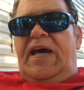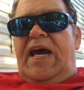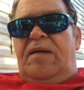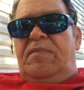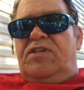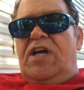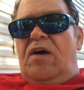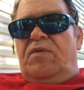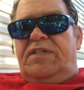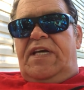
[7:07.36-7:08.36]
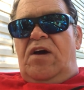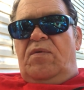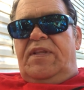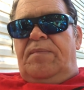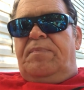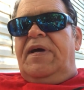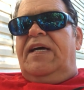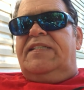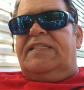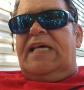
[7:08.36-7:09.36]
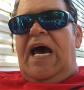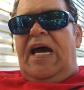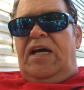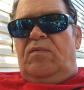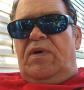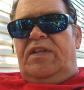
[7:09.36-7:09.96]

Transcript: and Michelle was there with a big sign